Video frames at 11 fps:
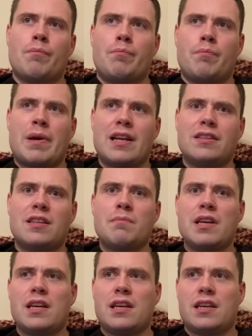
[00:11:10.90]
to
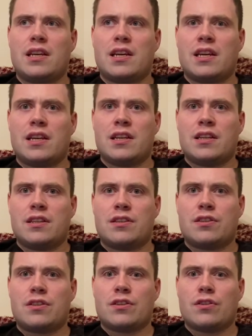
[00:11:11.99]
me
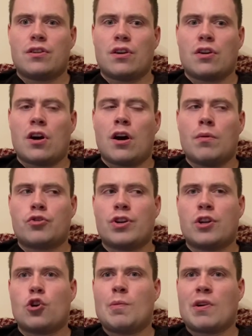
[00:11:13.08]
is... always trying
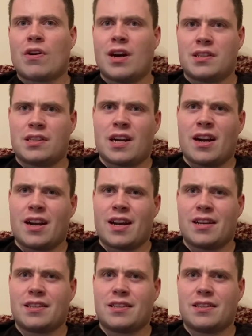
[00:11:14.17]
to come across as a hard
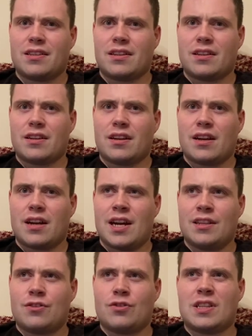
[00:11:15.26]
ass, and
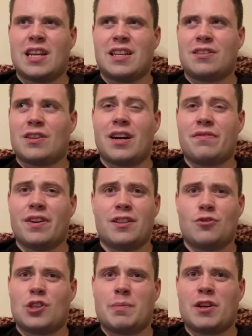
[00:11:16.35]
it's just it. I find it
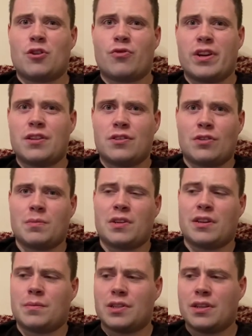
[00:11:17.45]
just a bit cringe
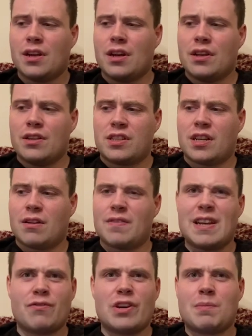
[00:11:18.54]
sometimes. So I've
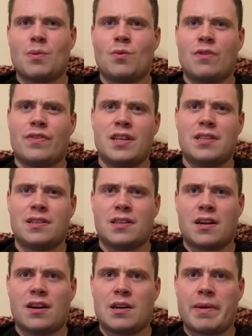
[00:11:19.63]
never really been one for listening to
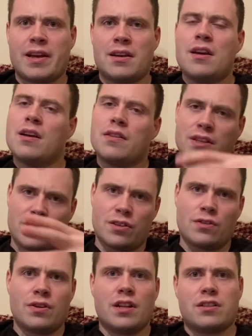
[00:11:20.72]
Conor Benn. This is a
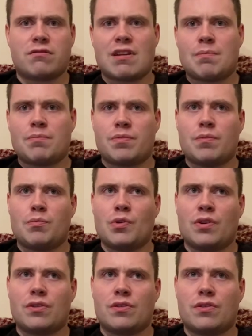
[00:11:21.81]
good little scrap,
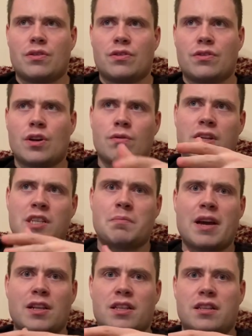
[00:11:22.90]
but don't
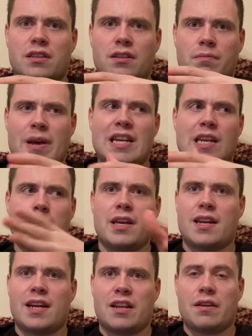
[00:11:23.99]
expect Benn to be
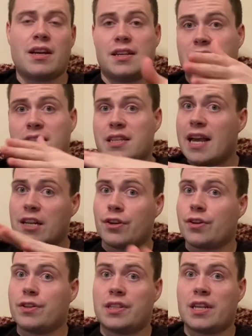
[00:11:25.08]
in any. And this is Eddie
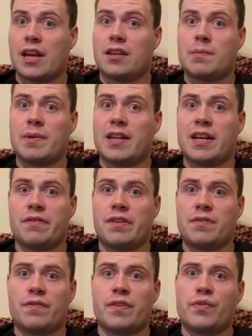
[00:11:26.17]
Hearn saying to be in any
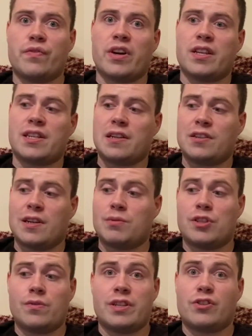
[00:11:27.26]
50-50 fights anytime
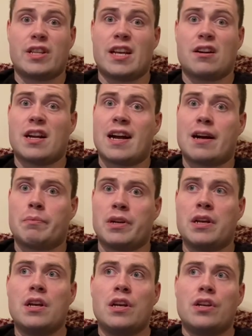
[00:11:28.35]
soon. It just ain't gonna happen.
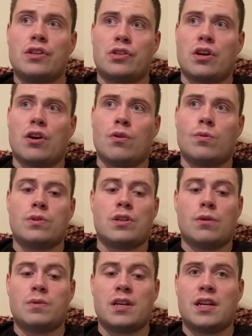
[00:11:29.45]
So
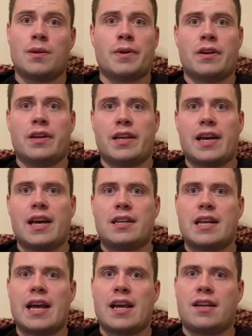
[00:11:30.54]
don't think we're gonna
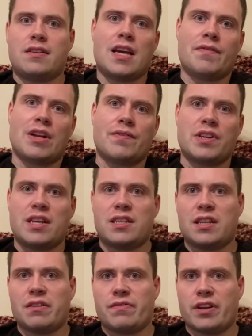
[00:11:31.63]
get a David
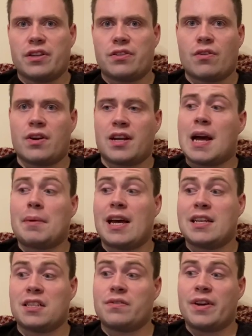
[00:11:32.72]
Avanesian fight or a
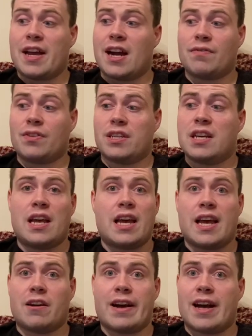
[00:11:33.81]
Kabalaskis fight after this.
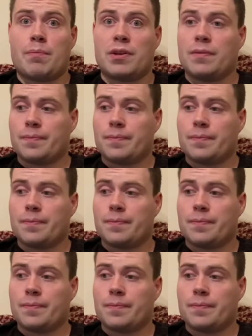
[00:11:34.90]
Ain't gonna happen.